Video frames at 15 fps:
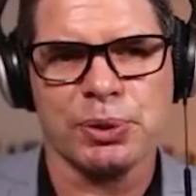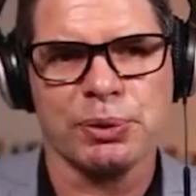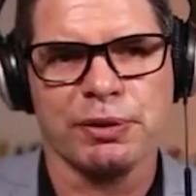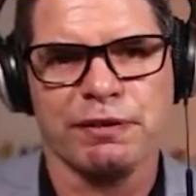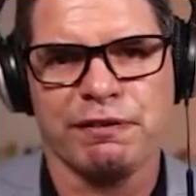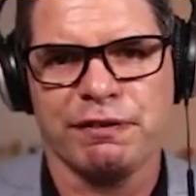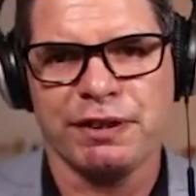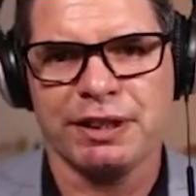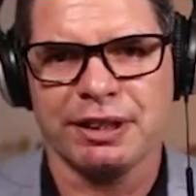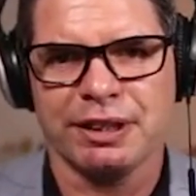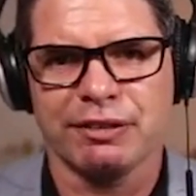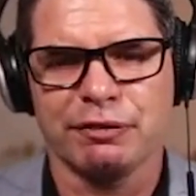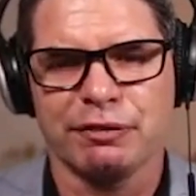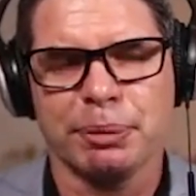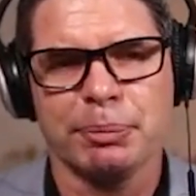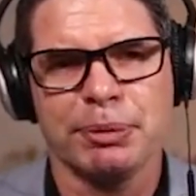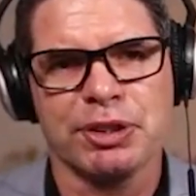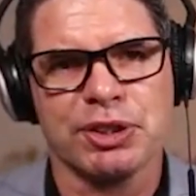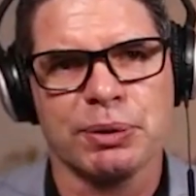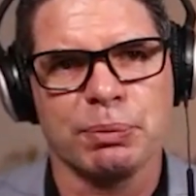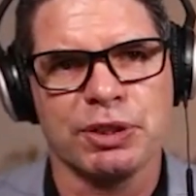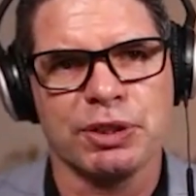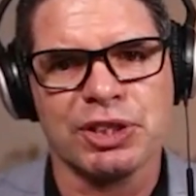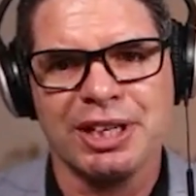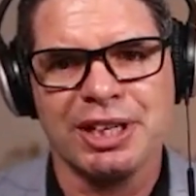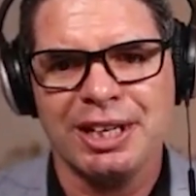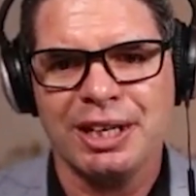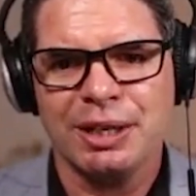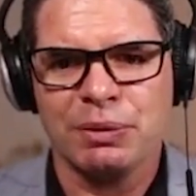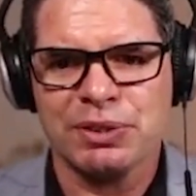a feeling of permission, which
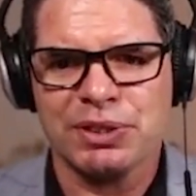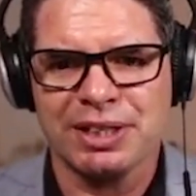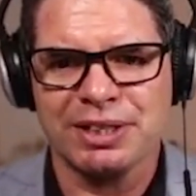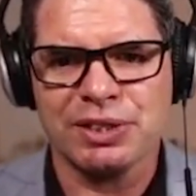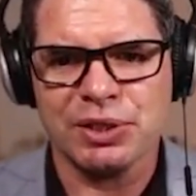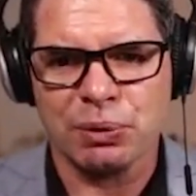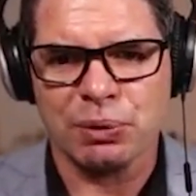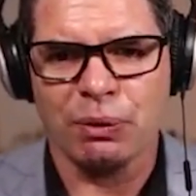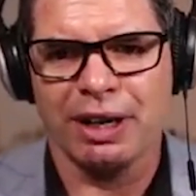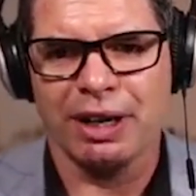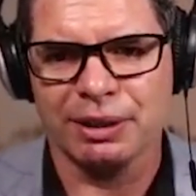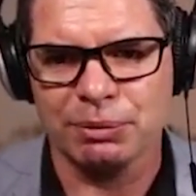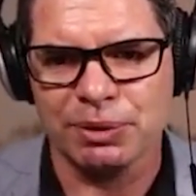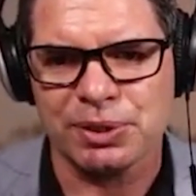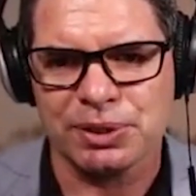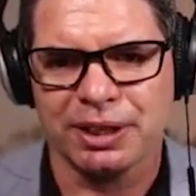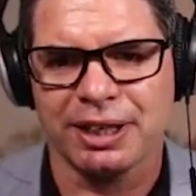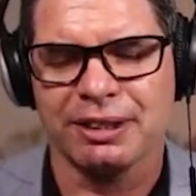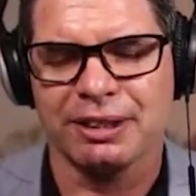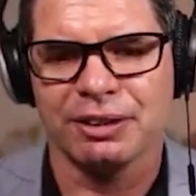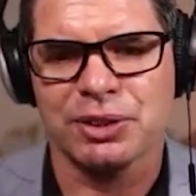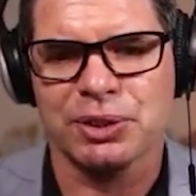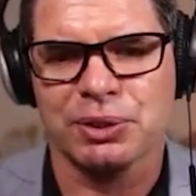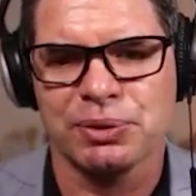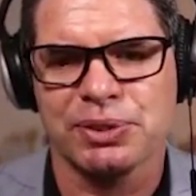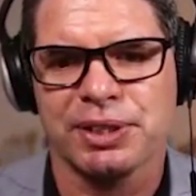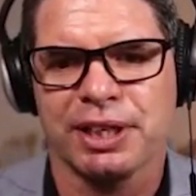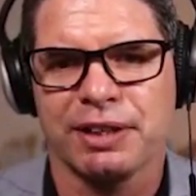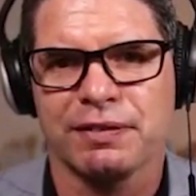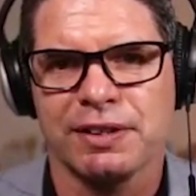was intertwined with psychological
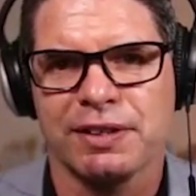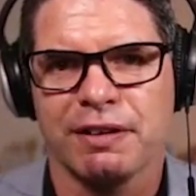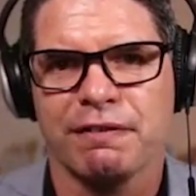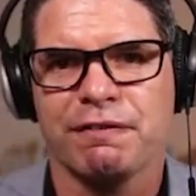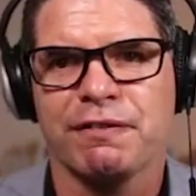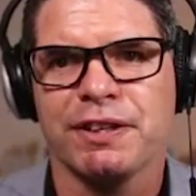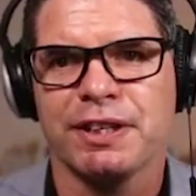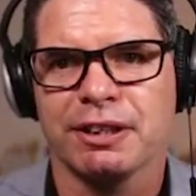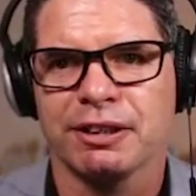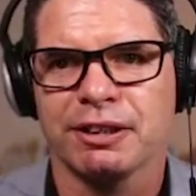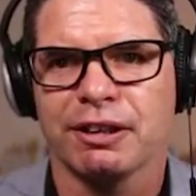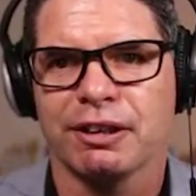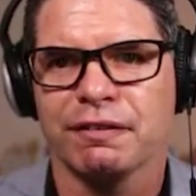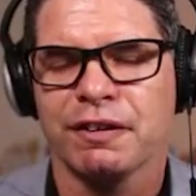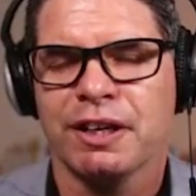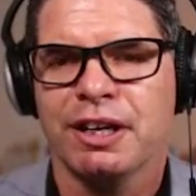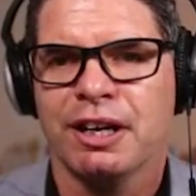safety, that feeling of,